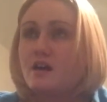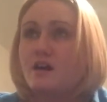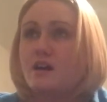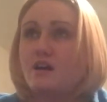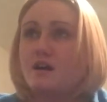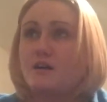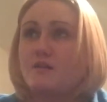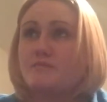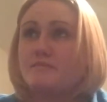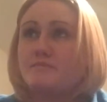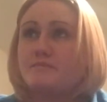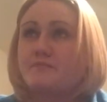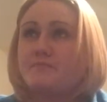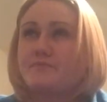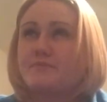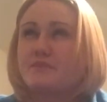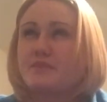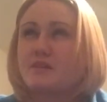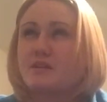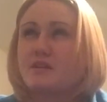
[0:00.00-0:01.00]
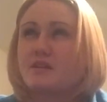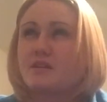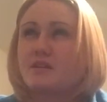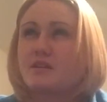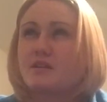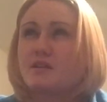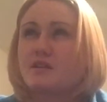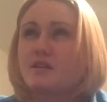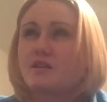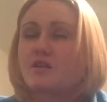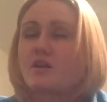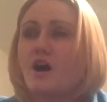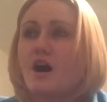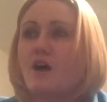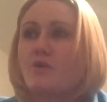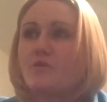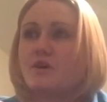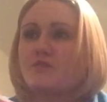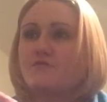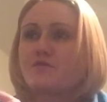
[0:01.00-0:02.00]

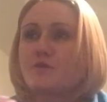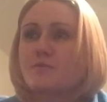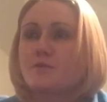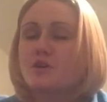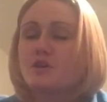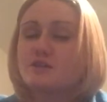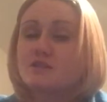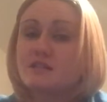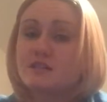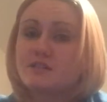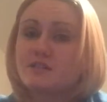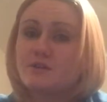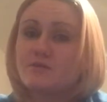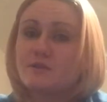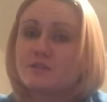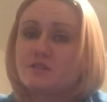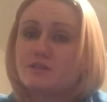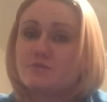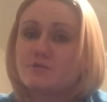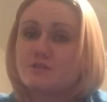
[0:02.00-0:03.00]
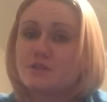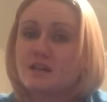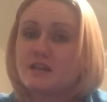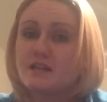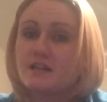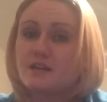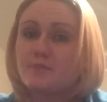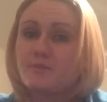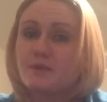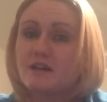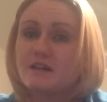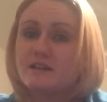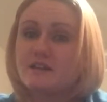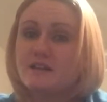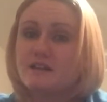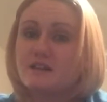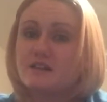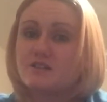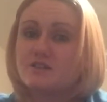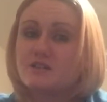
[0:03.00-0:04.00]
got one from her sister when she was trying to get
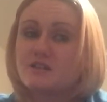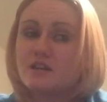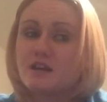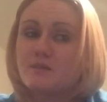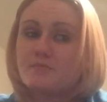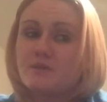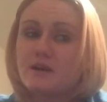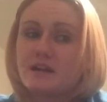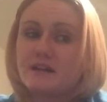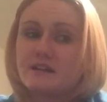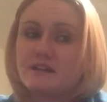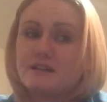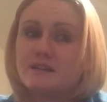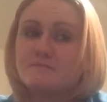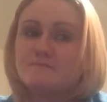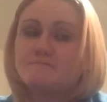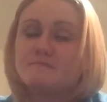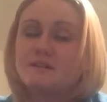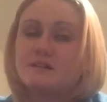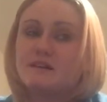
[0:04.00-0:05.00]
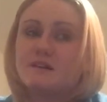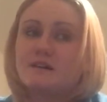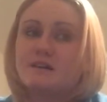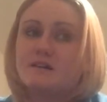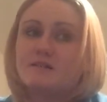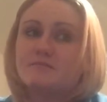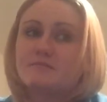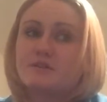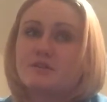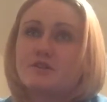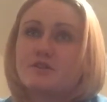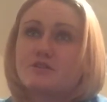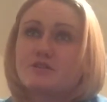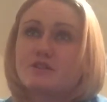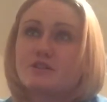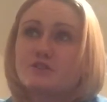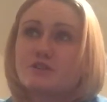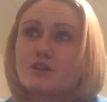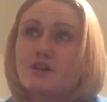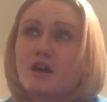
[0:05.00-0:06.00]
pregnant, and she got pregnant. And her
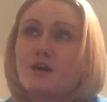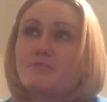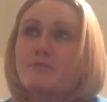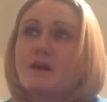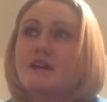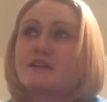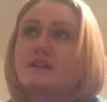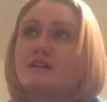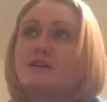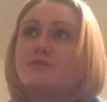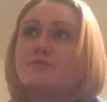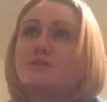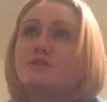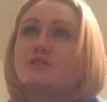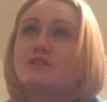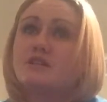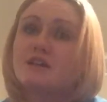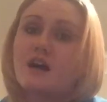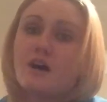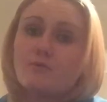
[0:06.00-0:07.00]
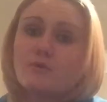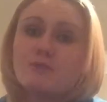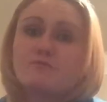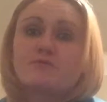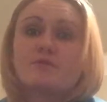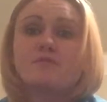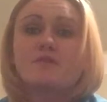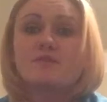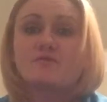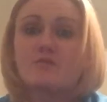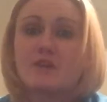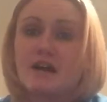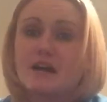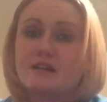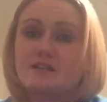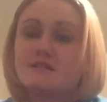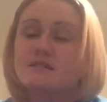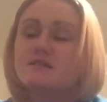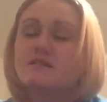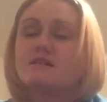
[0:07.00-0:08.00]
sister got pregnant when she got one from a
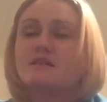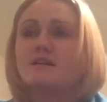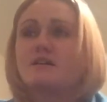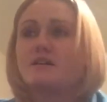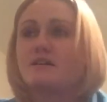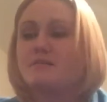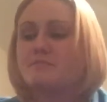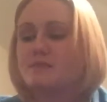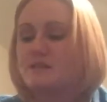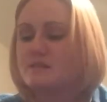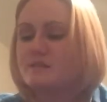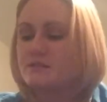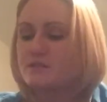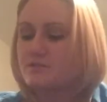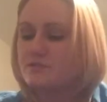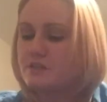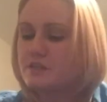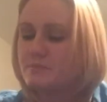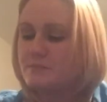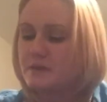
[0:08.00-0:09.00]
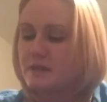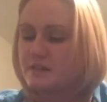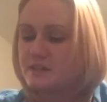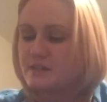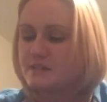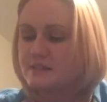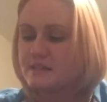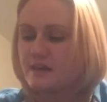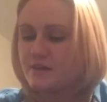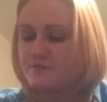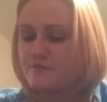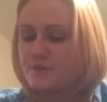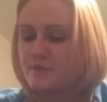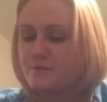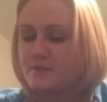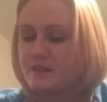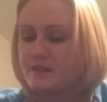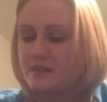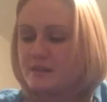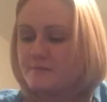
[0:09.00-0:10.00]
friend. And so she picked this out for
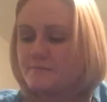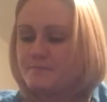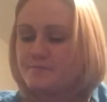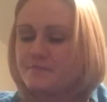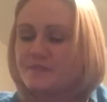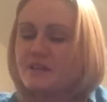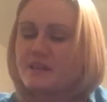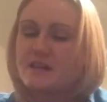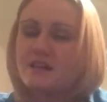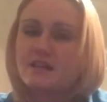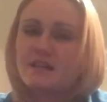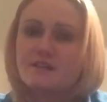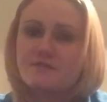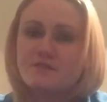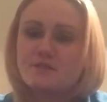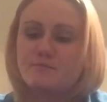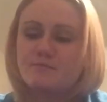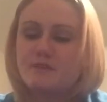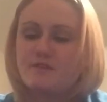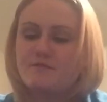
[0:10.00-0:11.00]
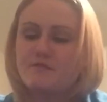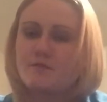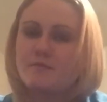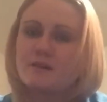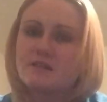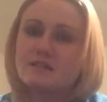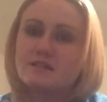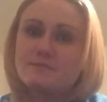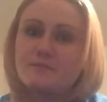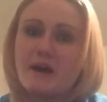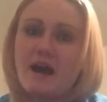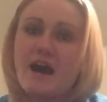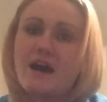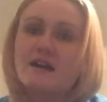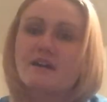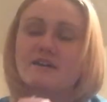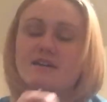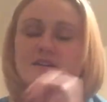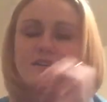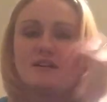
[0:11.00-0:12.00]
me and gave it to me a few months
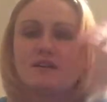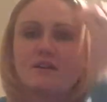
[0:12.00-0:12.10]
back.